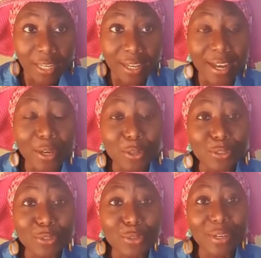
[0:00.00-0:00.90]
I
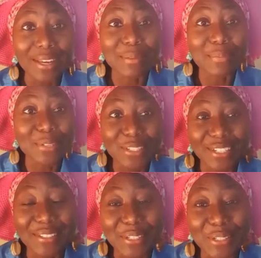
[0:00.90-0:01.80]
also
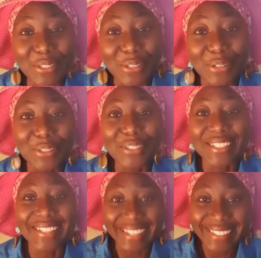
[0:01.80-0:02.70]
appreciate those who
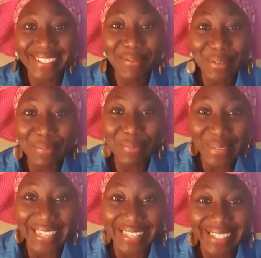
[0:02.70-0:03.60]
connected with
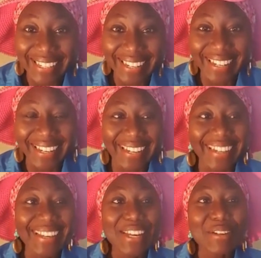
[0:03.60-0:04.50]
me
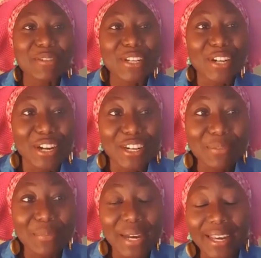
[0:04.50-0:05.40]
regarding
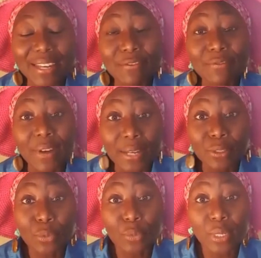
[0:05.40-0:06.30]
my
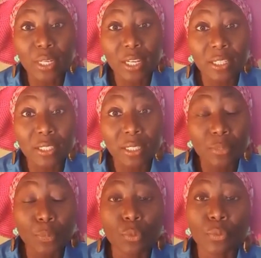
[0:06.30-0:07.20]
advisory and
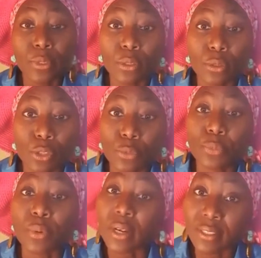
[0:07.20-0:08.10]
dispute resolution
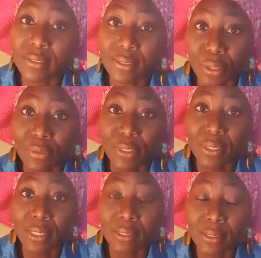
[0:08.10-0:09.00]
practice
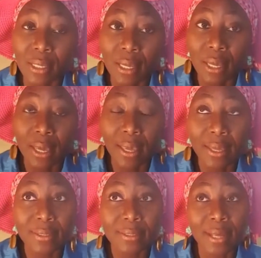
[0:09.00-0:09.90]
services.
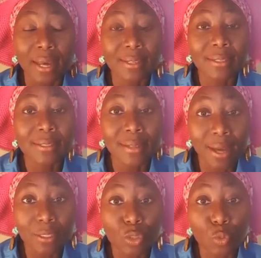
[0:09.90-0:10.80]
And I
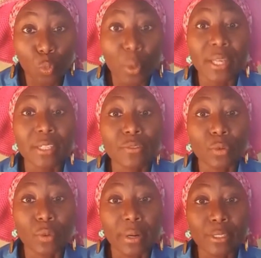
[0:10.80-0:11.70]
cannot wait
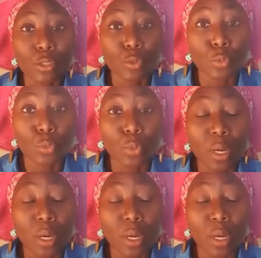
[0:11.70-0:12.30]
for us to